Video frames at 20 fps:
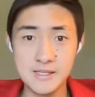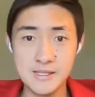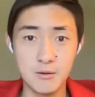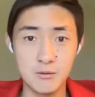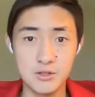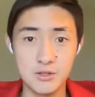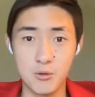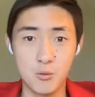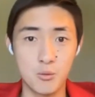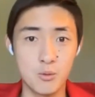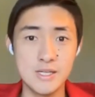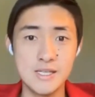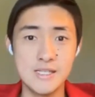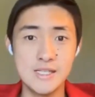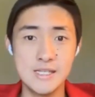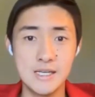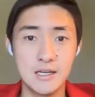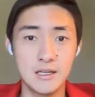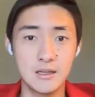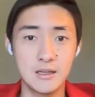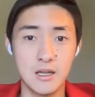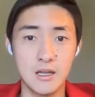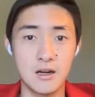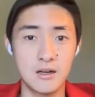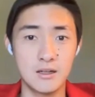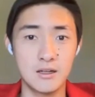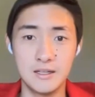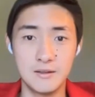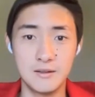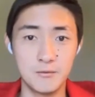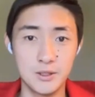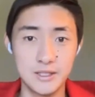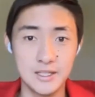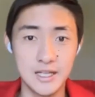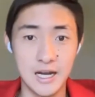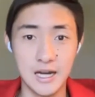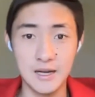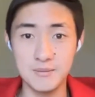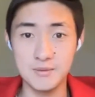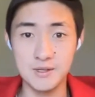And so we see a lot of different
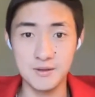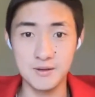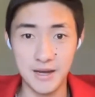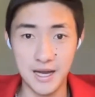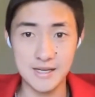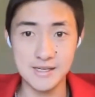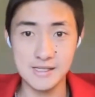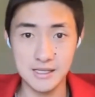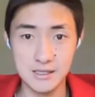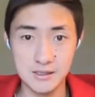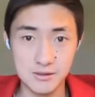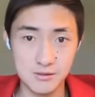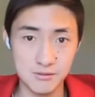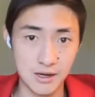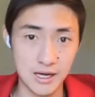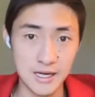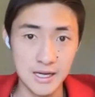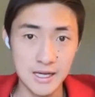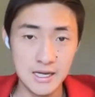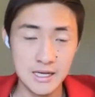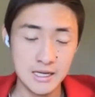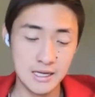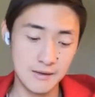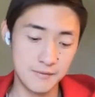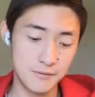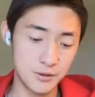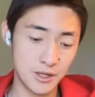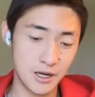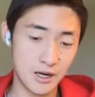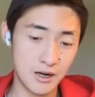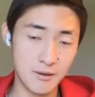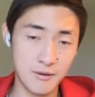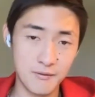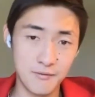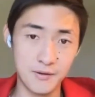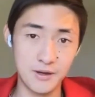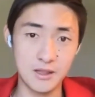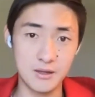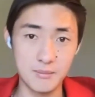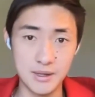types of assets, right? If you talk about
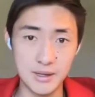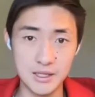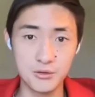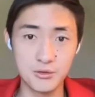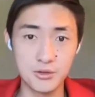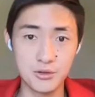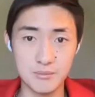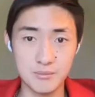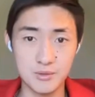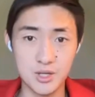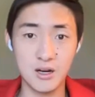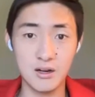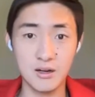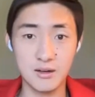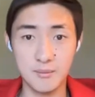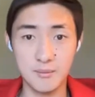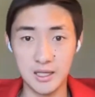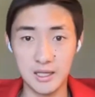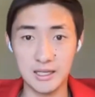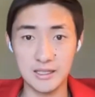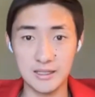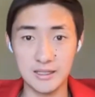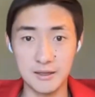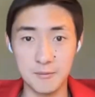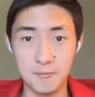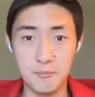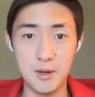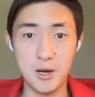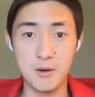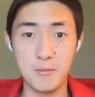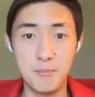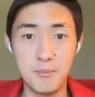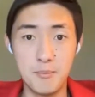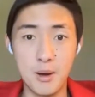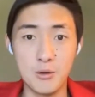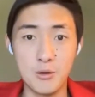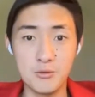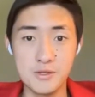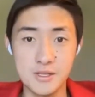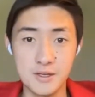fundamentals, I'm talking about like the bare
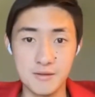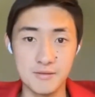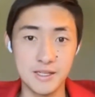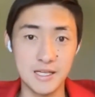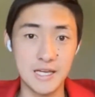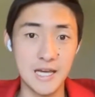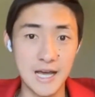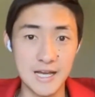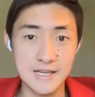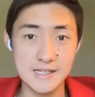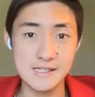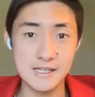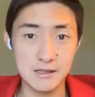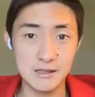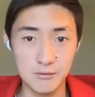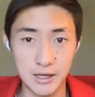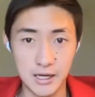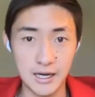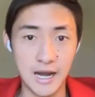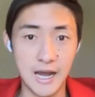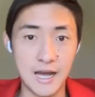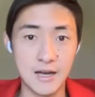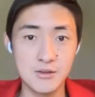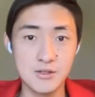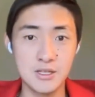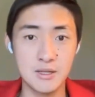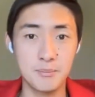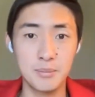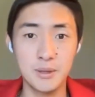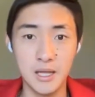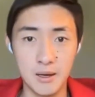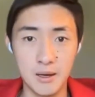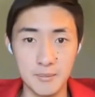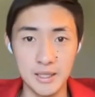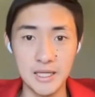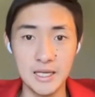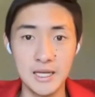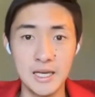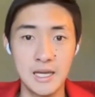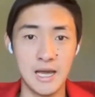bones of the asset, right? How's the
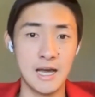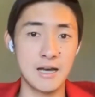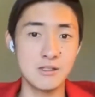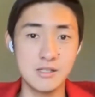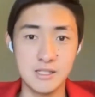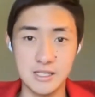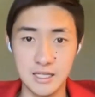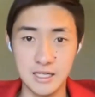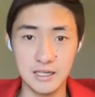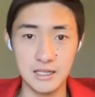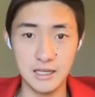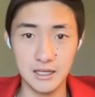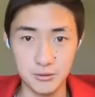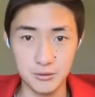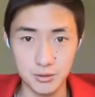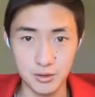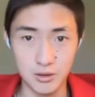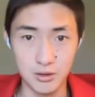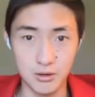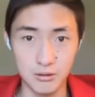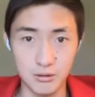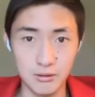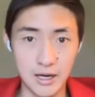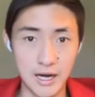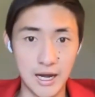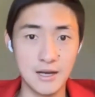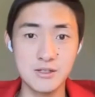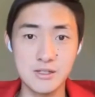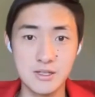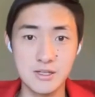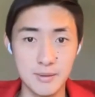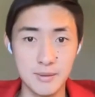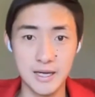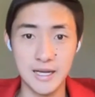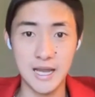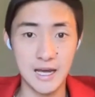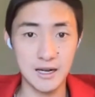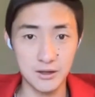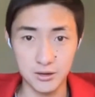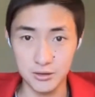plumbing? How's the electrical, right? How's the
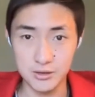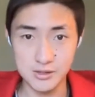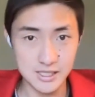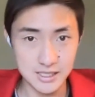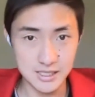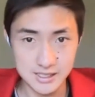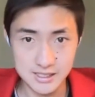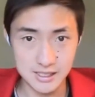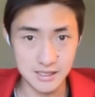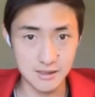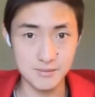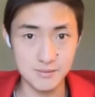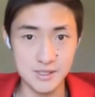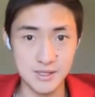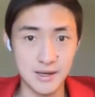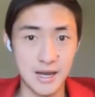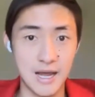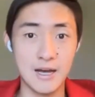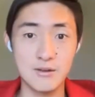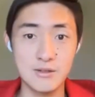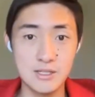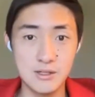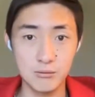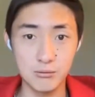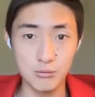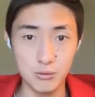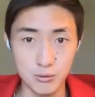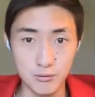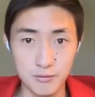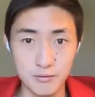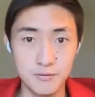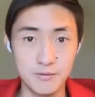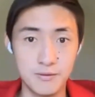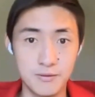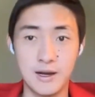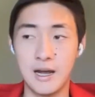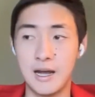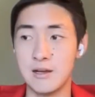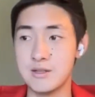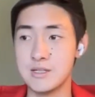mechanical systems? Or how's the roof?
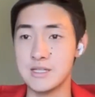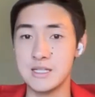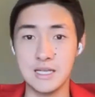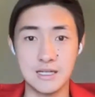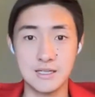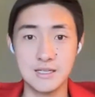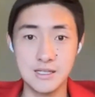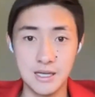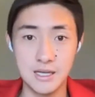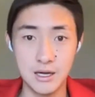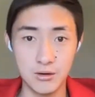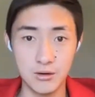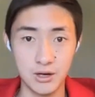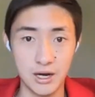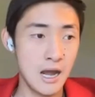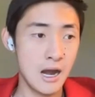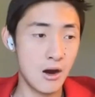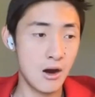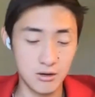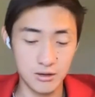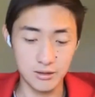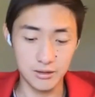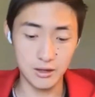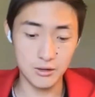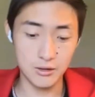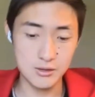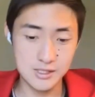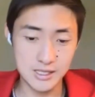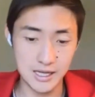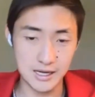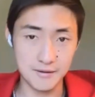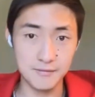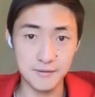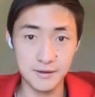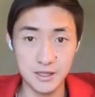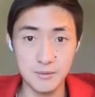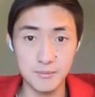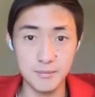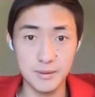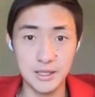How's the exterior? How are those like
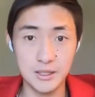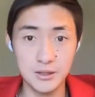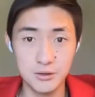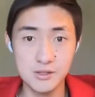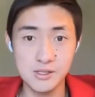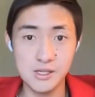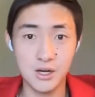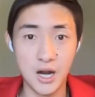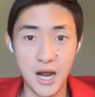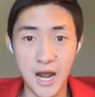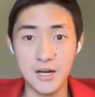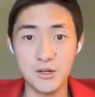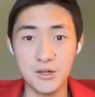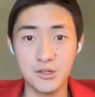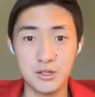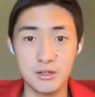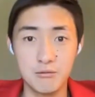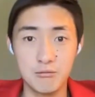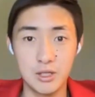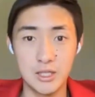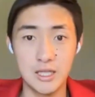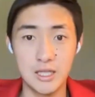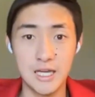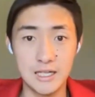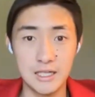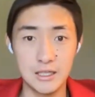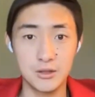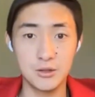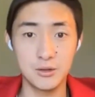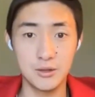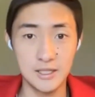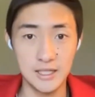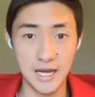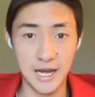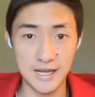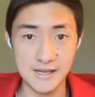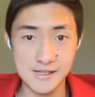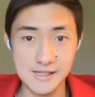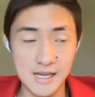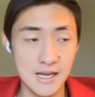fundamentals that are actually related to the
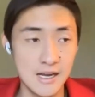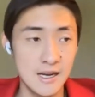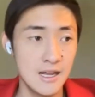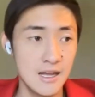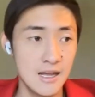asset?